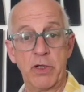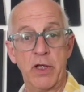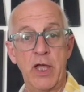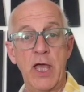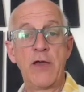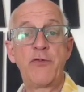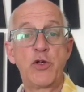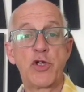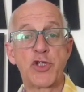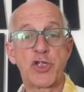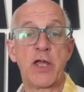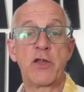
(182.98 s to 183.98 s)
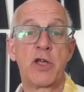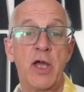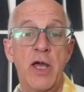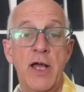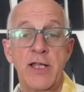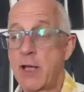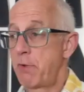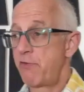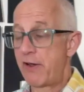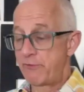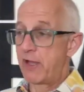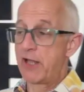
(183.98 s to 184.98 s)
If you just said, tell me
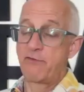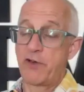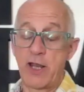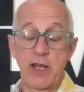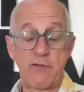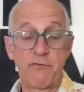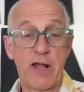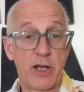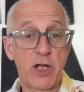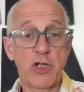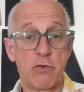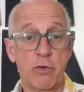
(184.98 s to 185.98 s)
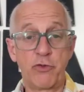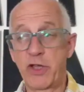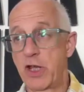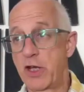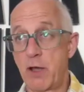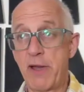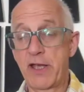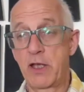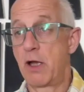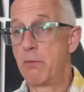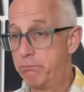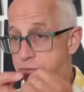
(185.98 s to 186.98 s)
about validation rules, they're going to come back
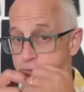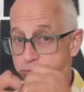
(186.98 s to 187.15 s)
and go,